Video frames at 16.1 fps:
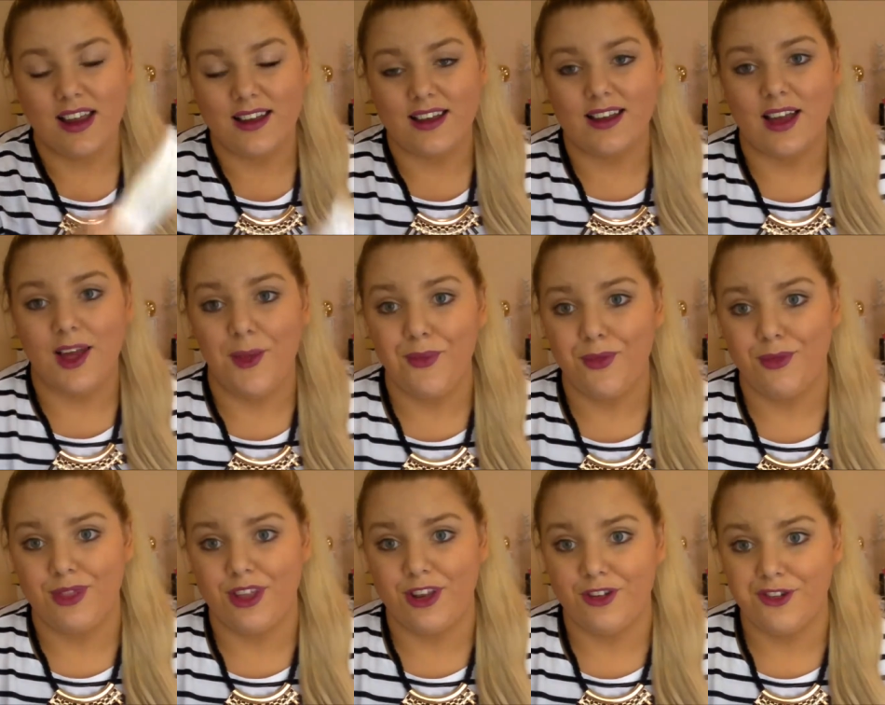and it comes
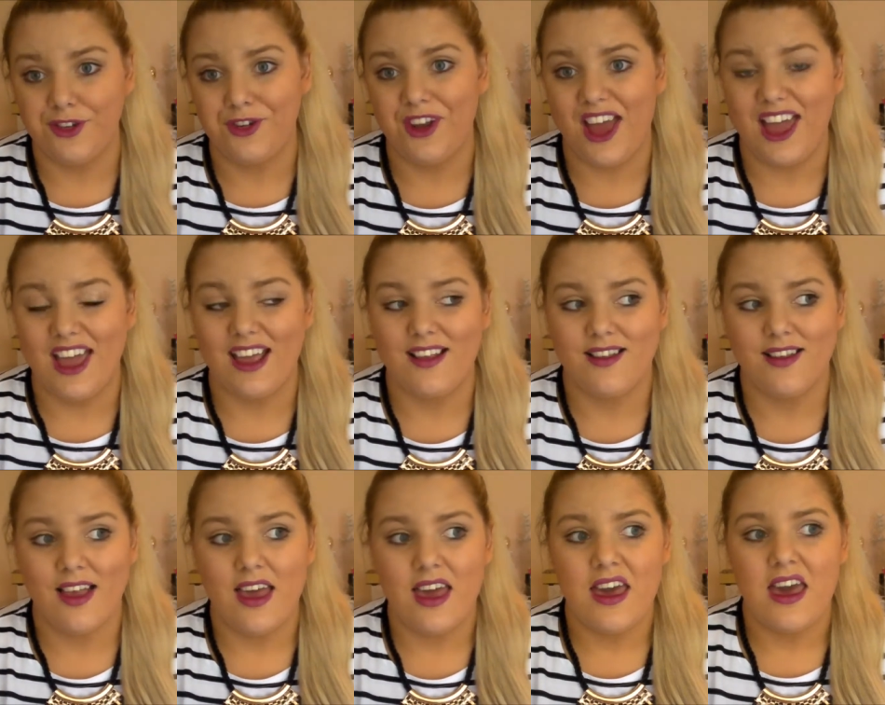within 2
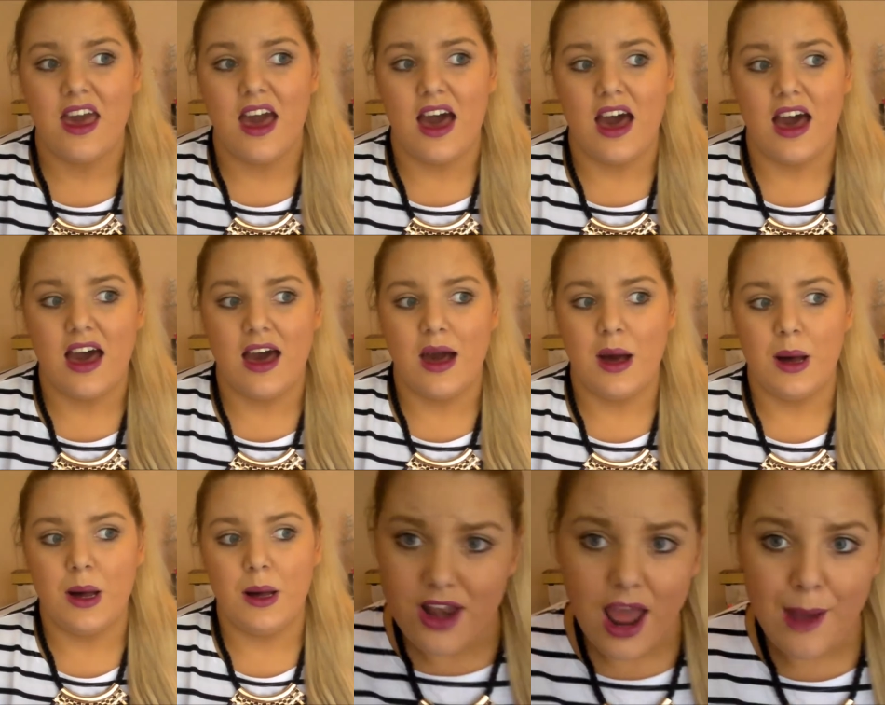days.
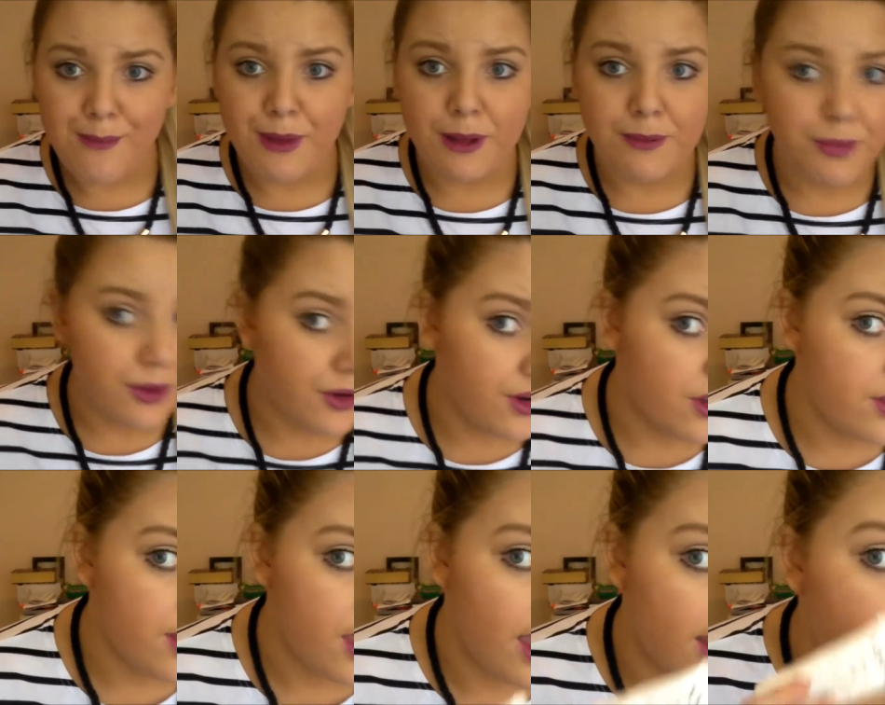I have big pores.